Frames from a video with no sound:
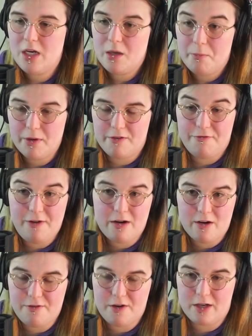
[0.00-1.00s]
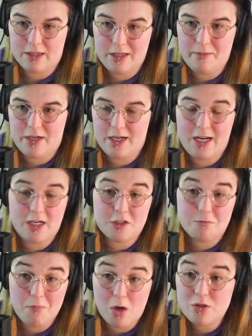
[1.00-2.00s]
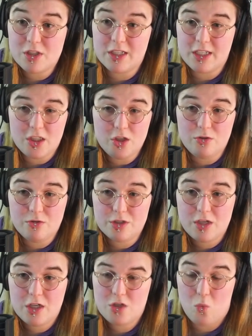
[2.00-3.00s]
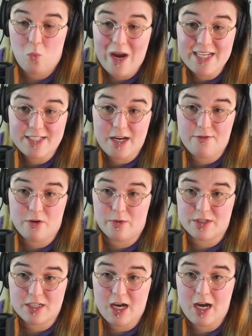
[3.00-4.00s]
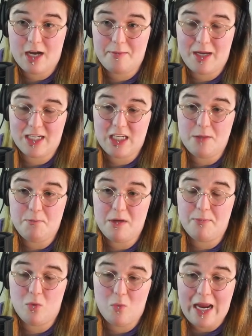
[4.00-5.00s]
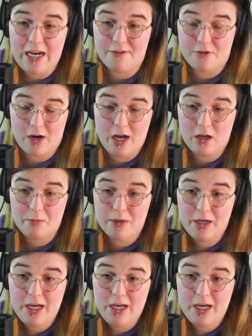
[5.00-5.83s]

but very very limited and it's mostly used to waste everyone's time and keep people waiting for help